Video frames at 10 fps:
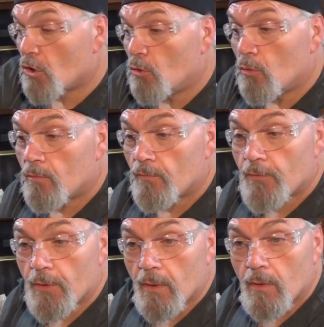tool
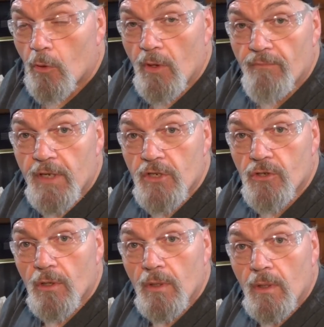for the crimp
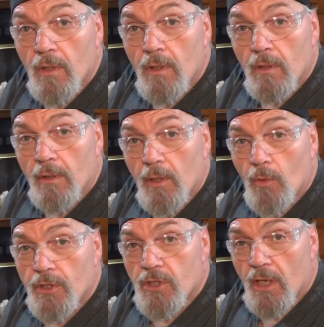finisher. Look at
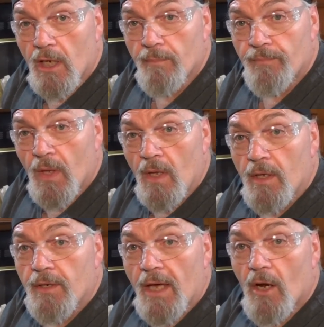what a job.
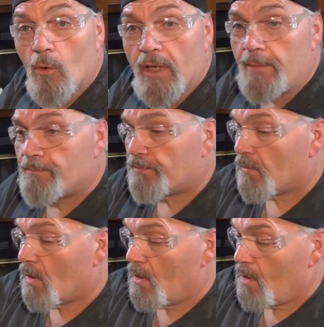Not only
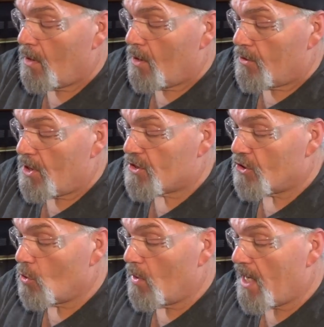does
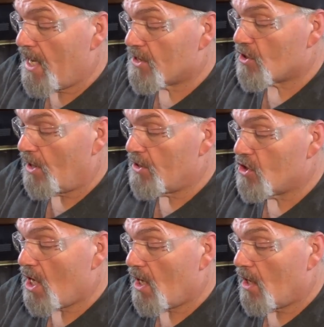it do an excellent
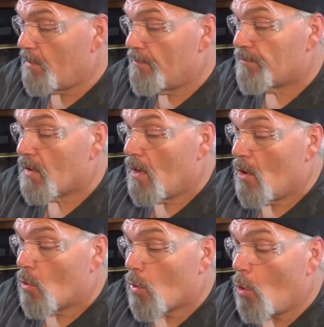job
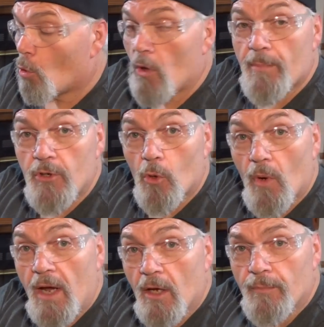roll crimping your
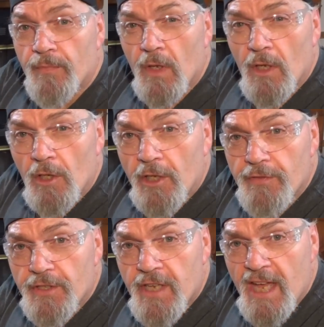round, look
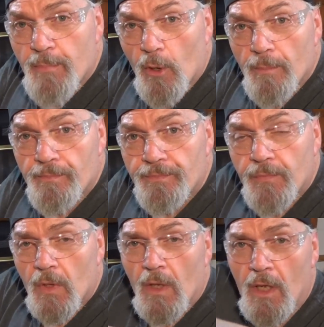at the taper
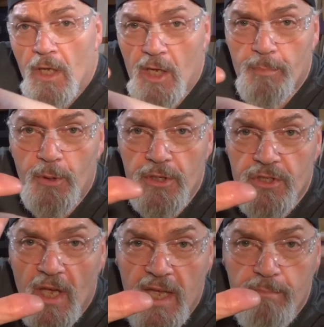it
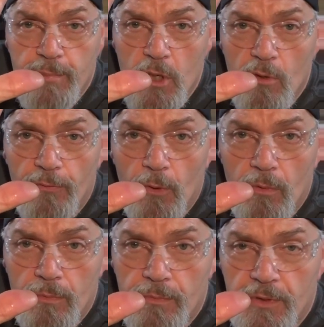puts a beautiful
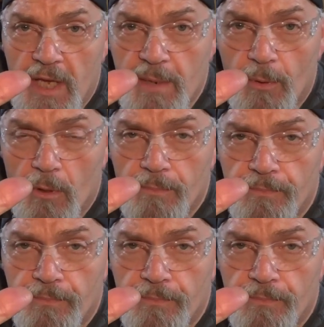taper